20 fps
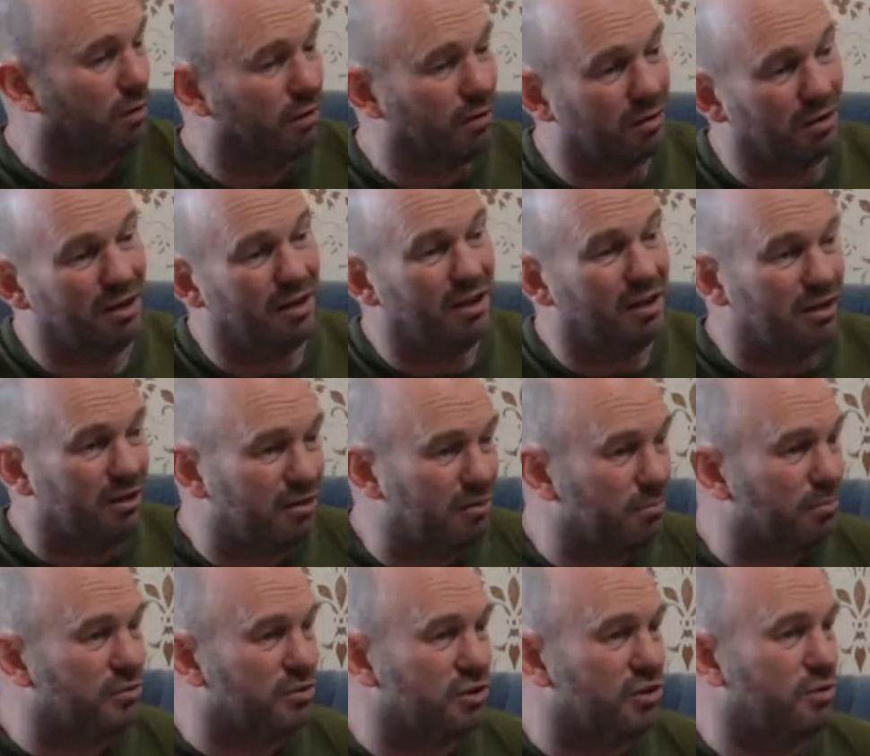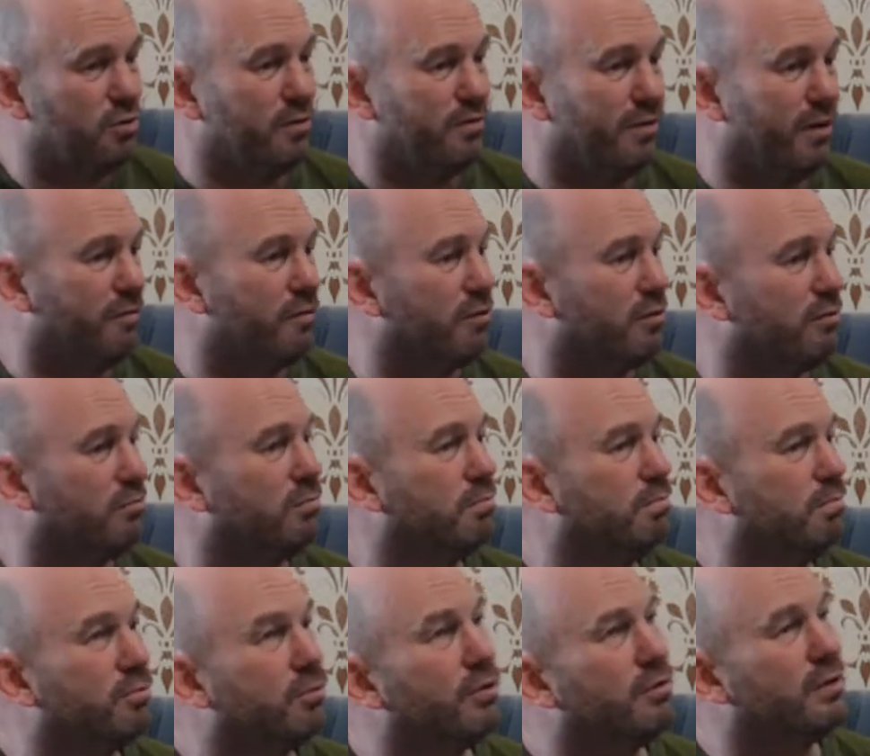one. Number two, if I've got to
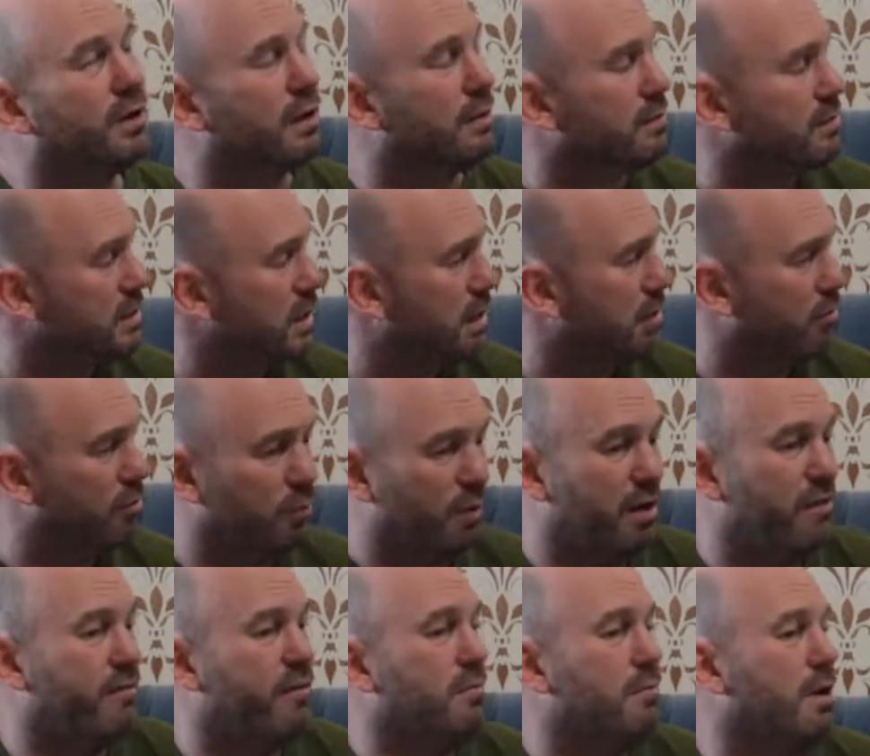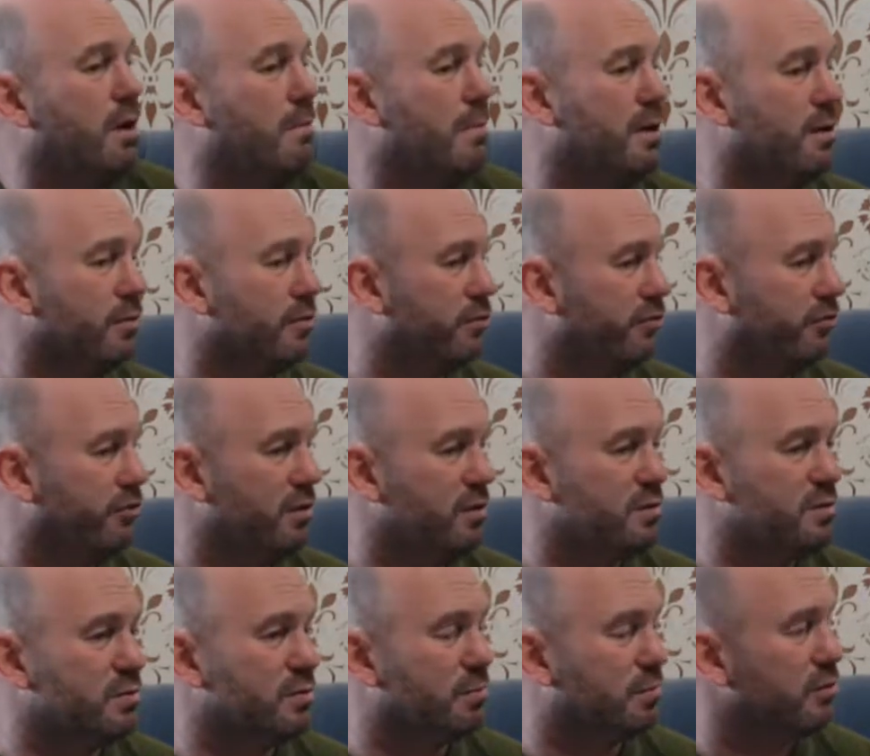go downtown or wherever it may be on the
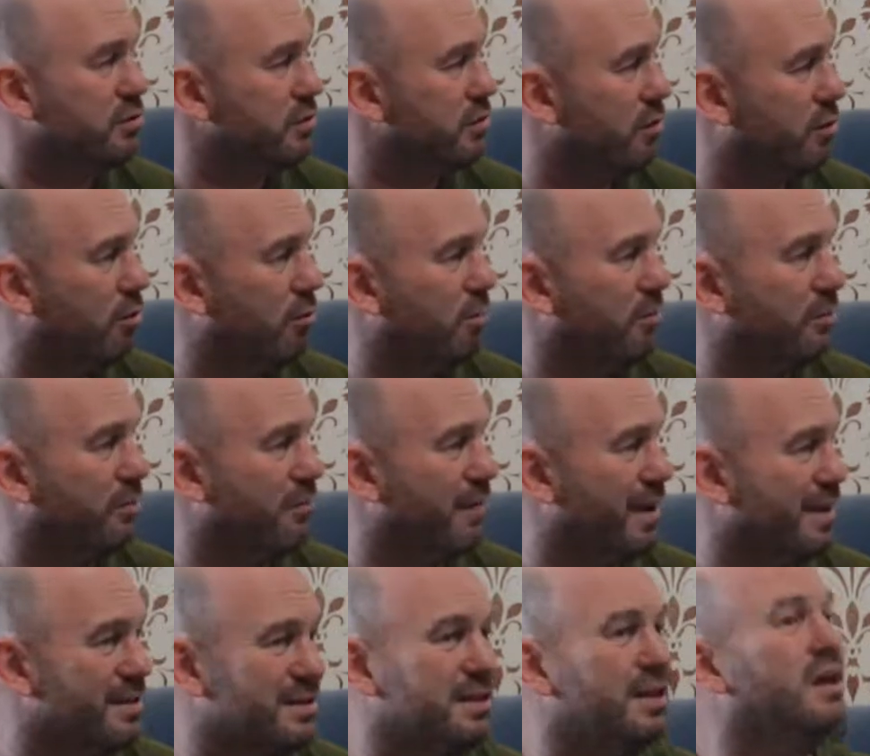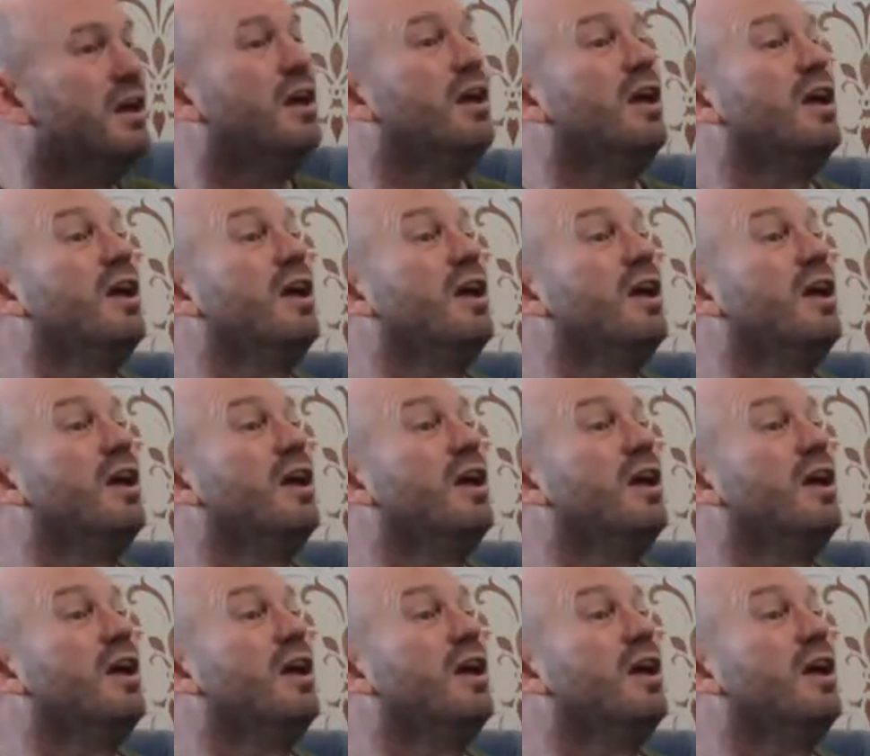streets with a bunch of homeless vets,